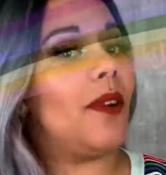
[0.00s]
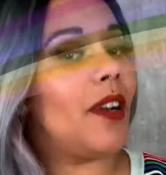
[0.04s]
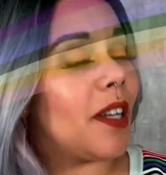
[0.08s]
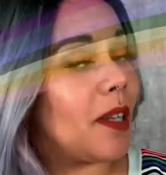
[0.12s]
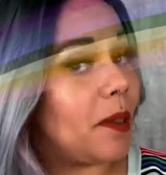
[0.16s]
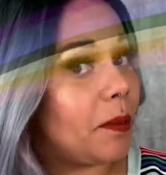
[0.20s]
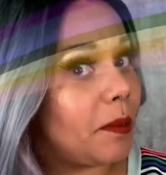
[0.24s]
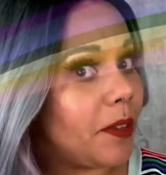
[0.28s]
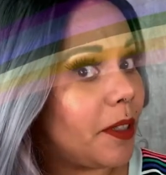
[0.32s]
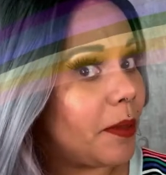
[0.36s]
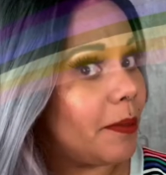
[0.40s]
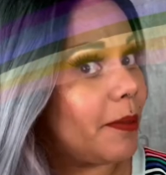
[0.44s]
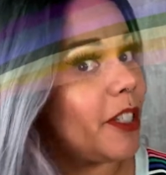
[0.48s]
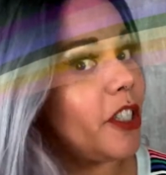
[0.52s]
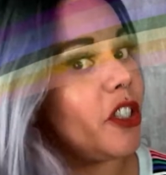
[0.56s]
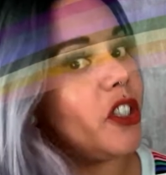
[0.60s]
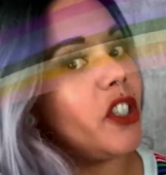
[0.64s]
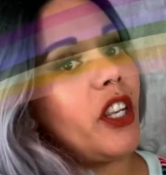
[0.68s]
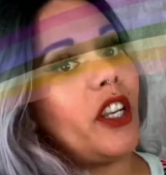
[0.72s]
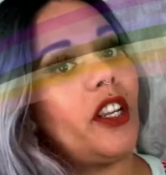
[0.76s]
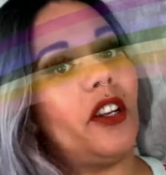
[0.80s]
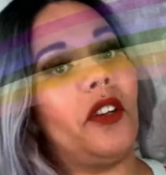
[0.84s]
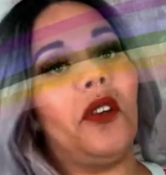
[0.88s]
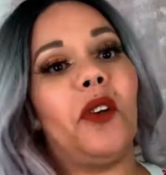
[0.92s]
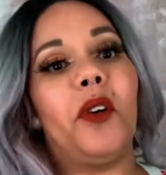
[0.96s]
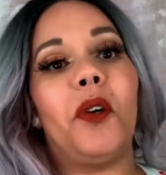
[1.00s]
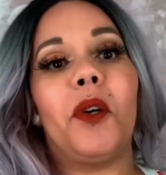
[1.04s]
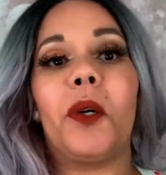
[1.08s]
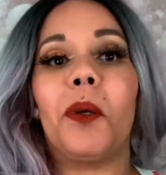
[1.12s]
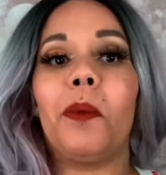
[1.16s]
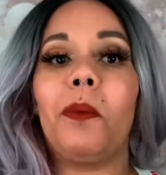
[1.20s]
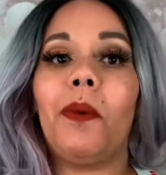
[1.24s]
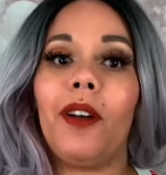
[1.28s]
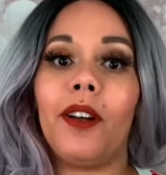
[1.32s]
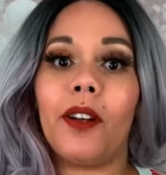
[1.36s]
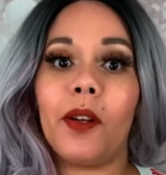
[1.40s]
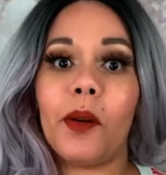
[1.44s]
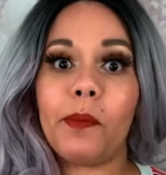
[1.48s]
welcome to my channel,
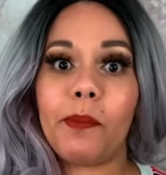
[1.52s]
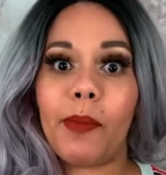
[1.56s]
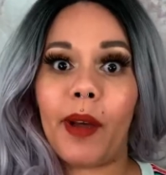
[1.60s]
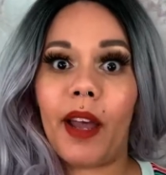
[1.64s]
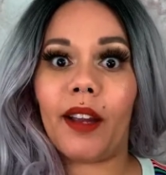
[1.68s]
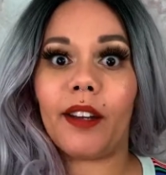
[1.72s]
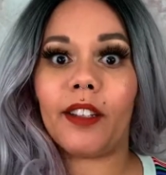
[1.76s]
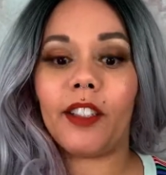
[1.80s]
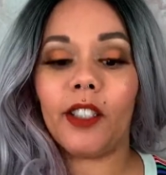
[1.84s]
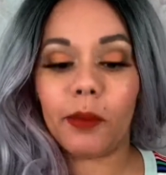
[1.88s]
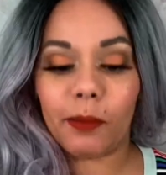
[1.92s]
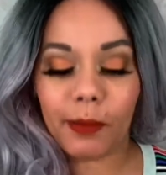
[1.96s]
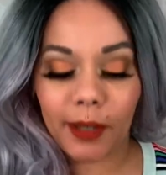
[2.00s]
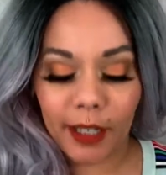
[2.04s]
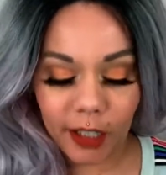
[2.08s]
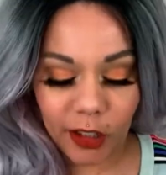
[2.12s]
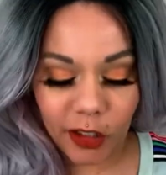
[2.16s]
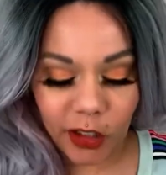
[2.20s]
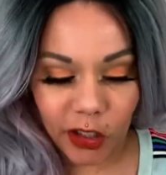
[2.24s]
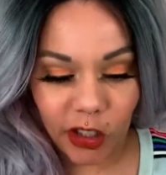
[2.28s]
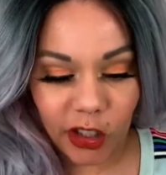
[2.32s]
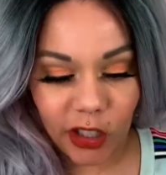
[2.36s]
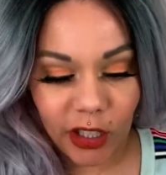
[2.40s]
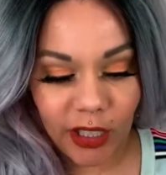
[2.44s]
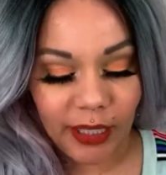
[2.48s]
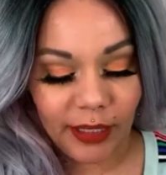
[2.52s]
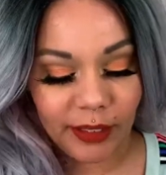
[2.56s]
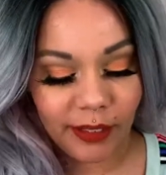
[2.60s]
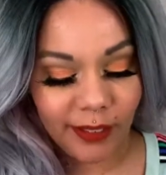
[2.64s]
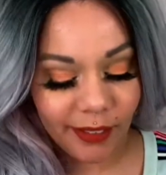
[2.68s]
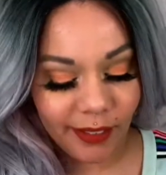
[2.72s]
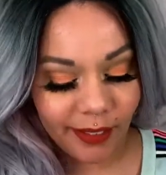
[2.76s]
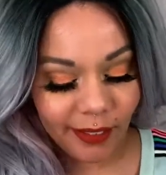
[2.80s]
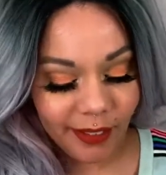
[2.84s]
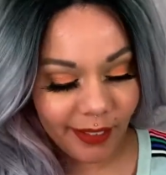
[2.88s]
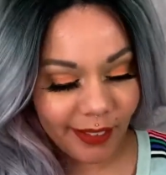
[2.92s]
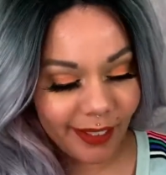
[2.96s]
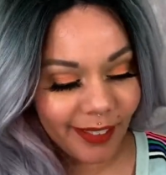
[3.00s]
or welcome back to my
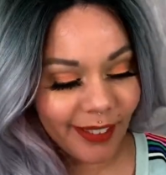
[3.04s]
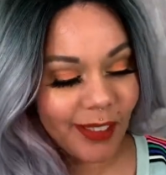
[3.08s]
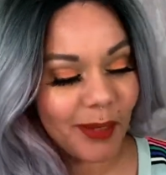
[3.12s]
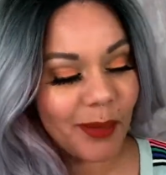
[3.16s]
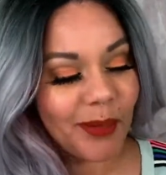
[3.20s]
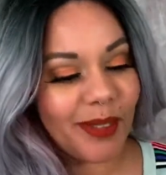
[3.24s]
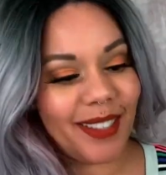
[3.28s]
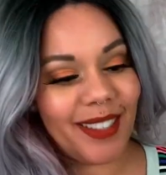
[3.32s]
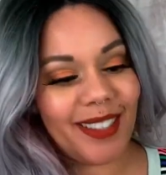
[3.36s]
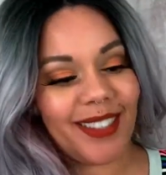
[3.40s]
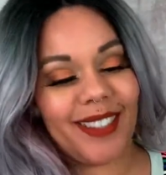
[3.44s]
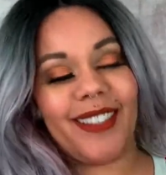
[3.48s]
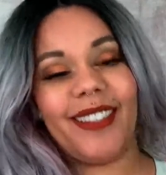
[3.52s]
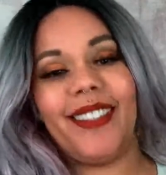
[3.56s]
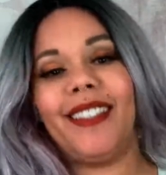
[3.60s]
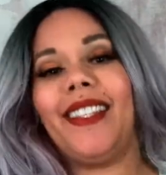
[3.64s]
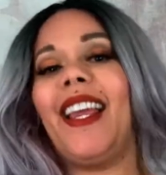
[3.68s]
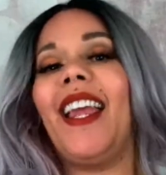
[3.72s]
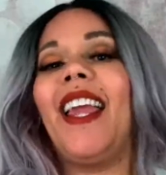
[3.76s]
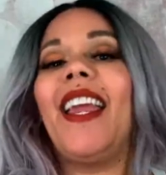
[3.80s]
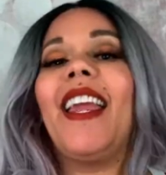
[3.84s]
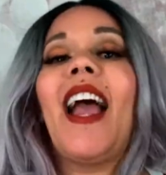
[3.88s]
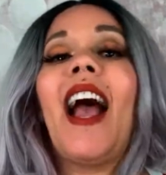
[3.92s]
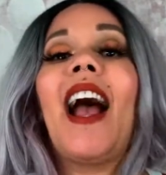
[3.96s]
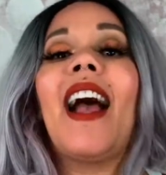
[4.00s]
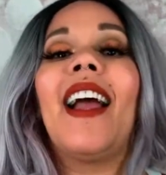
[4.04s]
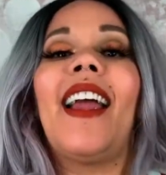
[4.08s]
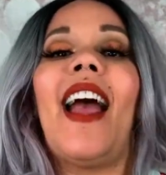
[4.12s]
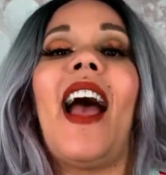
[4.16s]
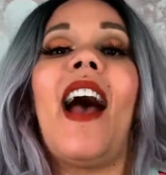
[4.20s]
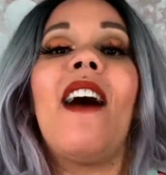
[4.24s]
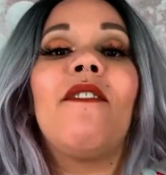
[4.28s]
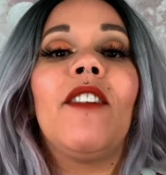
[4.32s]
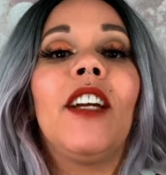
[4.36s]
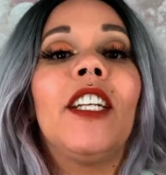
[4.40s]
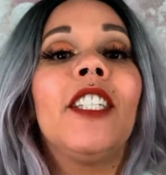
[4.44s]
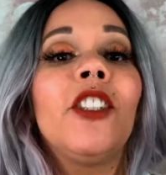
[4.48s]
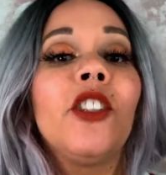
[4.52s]
channel. So today I
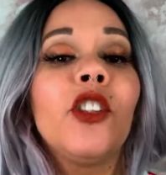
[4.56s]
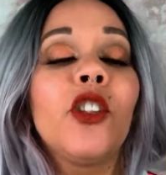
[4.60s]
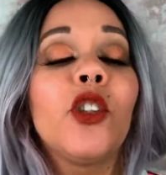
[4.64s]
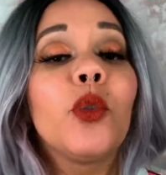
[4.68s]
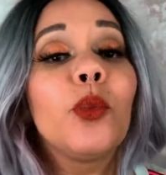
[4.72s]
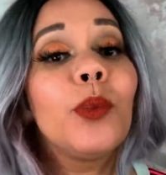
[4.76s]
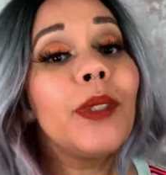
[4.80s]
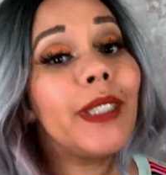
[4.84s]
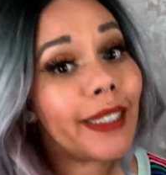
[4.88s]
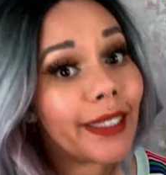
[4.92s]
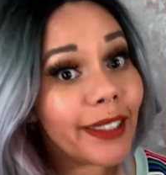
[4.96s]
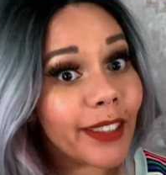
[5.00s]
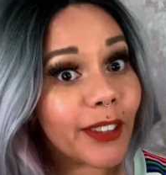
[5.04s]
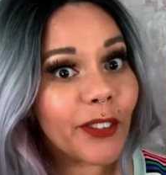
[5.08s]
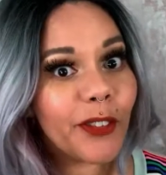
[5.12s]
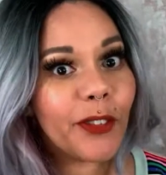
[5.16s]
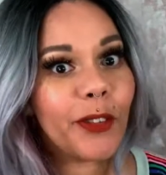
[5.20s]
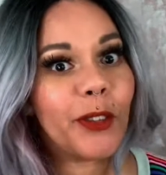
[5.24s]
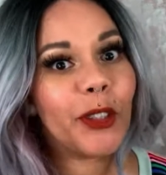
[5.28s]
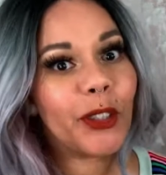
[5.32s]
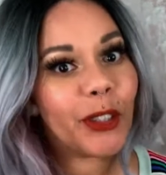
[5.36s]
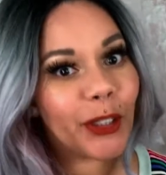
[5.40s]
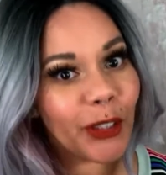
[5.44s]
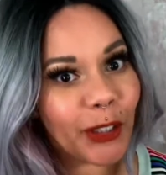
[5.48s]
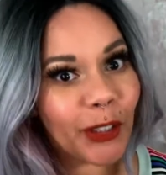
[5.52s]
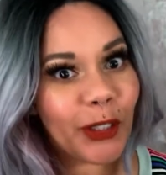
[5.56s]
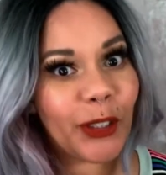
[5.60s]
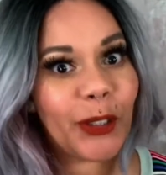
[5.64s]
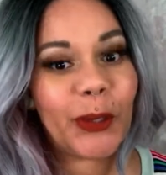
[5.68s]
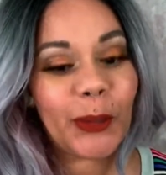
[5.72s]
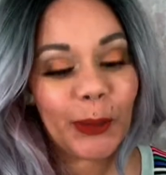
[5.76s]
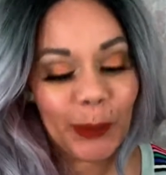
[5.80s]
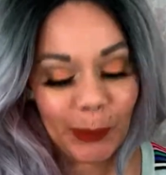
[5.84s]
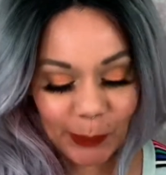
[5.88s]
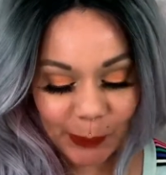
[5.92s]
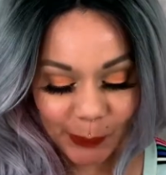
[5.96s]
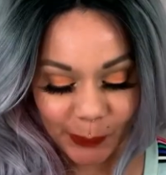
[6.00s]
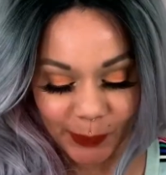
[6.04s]
have a treat for
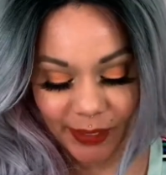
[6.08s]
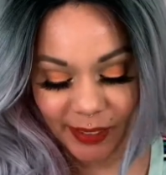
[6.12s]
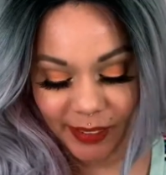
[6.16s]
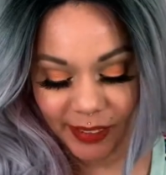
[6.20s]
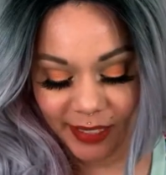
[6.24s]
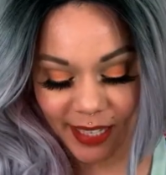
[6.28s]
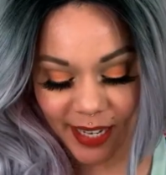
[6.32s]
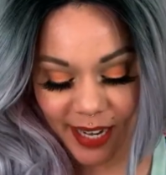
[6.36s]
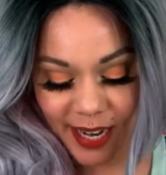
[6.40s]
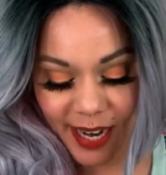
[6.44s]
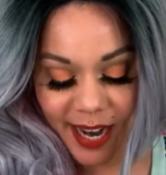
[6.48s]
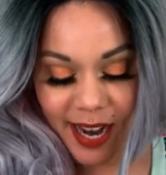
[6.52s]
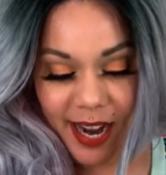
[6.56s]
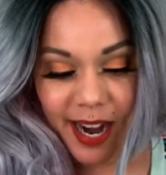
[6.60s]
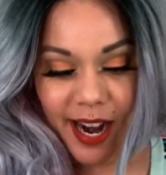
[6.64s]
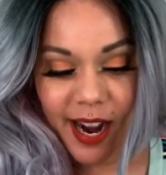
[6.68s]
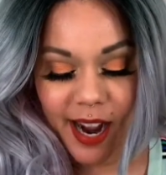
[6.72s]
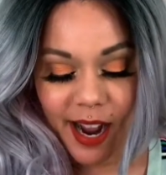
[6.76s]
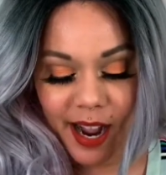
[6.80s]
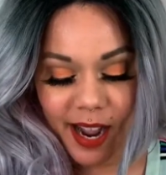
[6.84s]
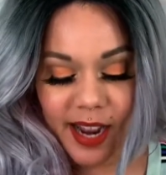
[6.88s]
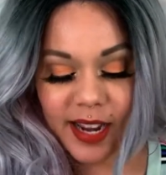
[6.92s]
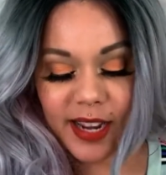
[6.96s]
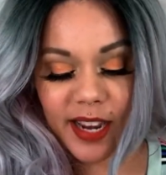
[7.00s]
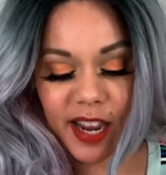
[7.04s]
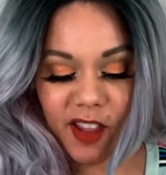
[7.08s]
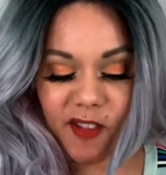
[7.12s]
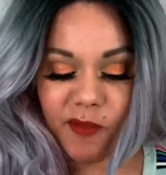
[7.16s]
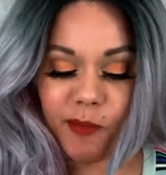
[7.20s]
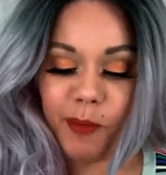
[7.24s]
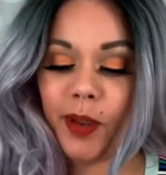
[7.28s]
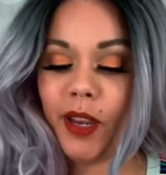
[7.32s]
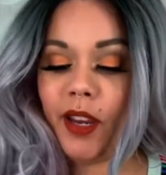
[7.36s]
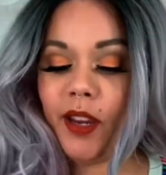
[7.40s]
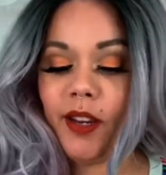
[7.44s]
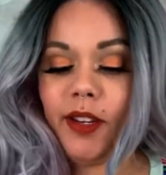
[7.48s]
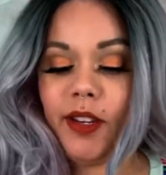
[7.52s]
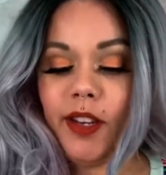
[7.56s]
you. I
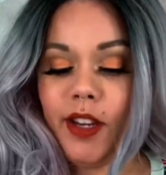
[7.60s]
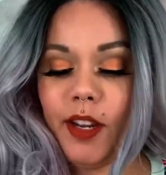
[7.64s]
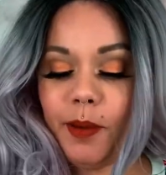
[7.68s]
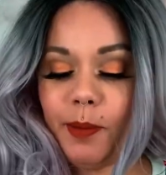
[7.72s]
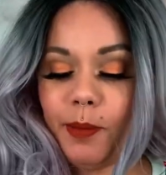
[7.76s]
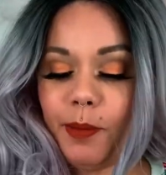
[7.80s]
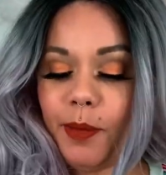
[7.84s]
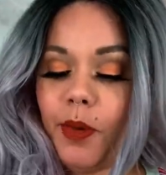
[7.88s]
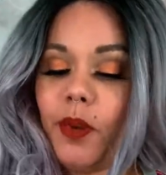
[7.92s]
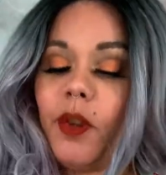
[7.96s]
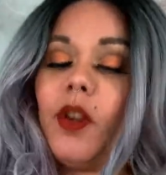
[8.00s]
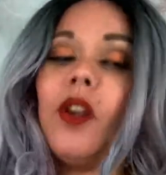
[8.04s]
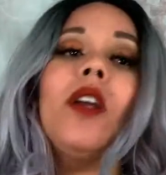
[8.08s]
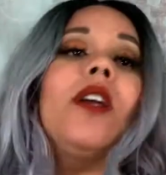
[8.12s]
have picked up